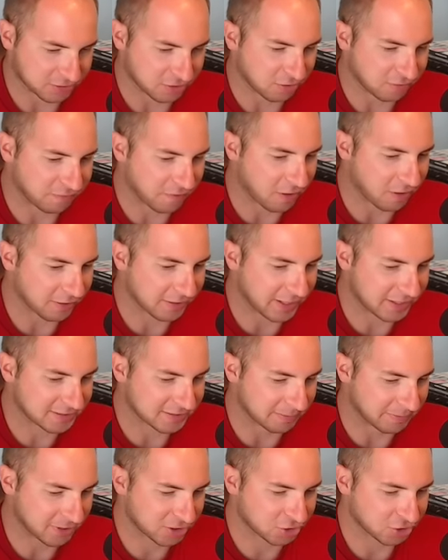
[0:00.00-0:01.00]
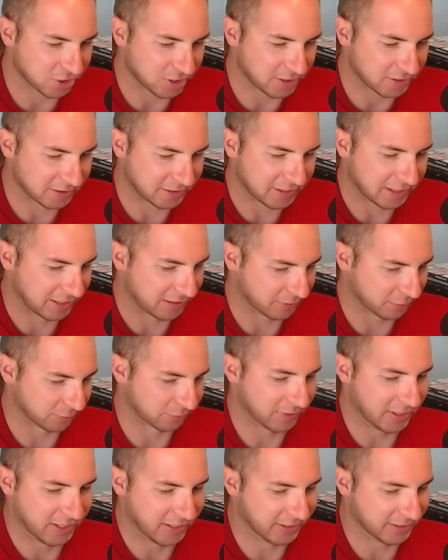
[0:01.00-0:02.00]
So far in Exhibition and King of the
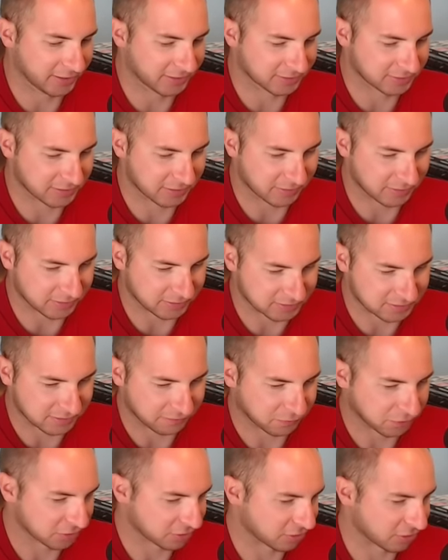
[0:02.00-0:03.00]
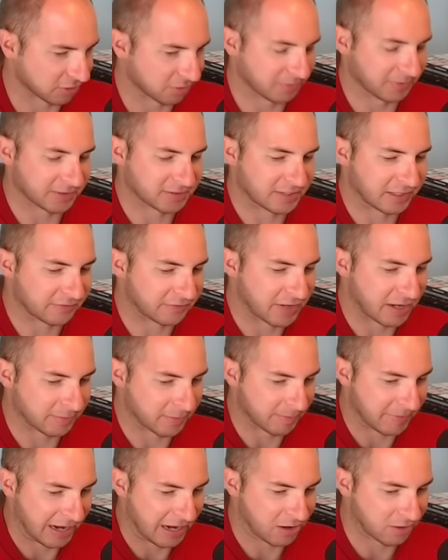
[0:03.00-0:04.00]
Rings and these different tournaments that have come
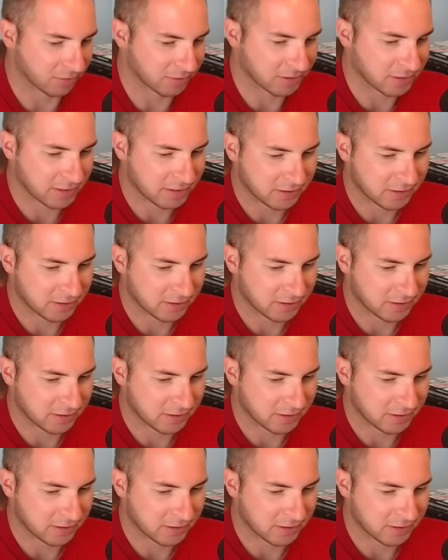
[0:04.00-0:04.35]
about,